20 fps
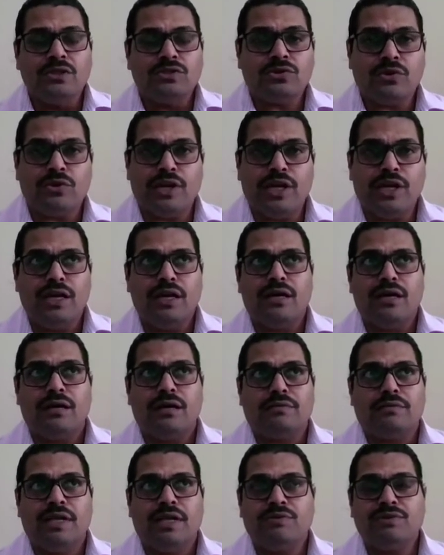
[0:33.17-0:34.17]
So
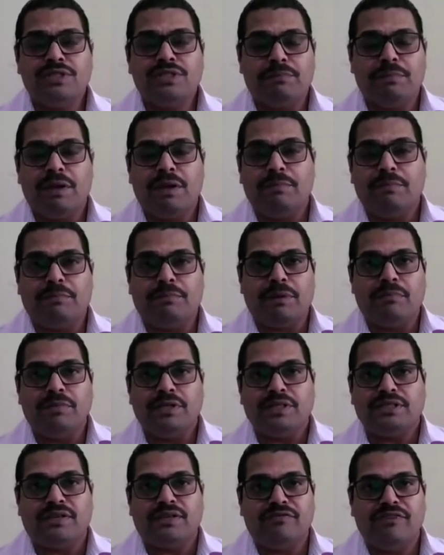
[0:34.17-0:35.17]
there was a paper
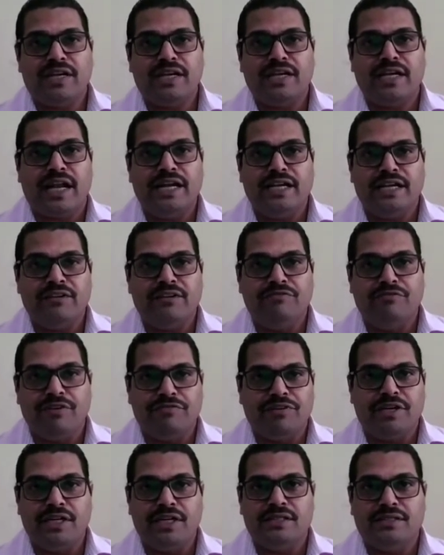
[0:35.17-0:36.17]
published somewhere in
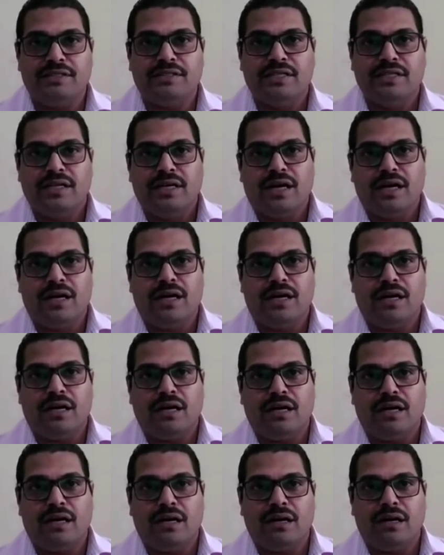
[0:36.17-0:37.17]
1950s
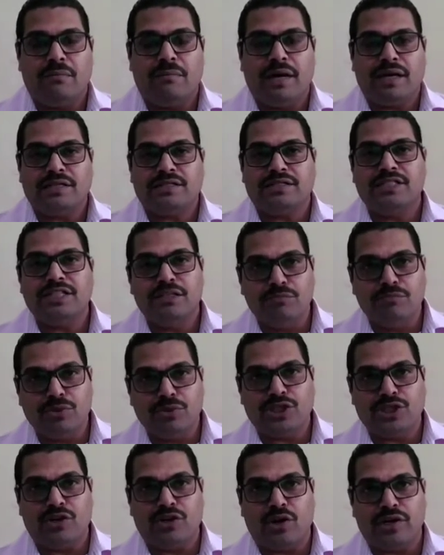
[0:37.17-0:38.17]
by
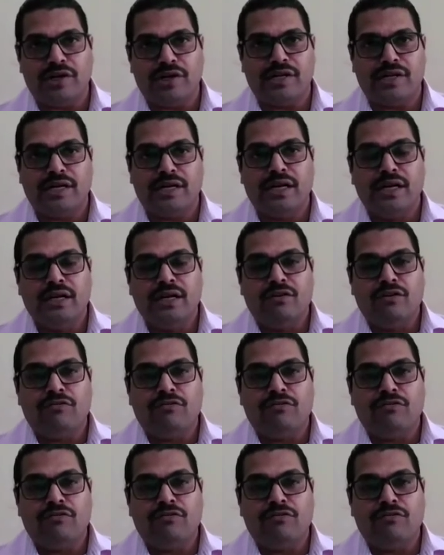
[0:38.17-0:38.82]
Steenbuch and Aldon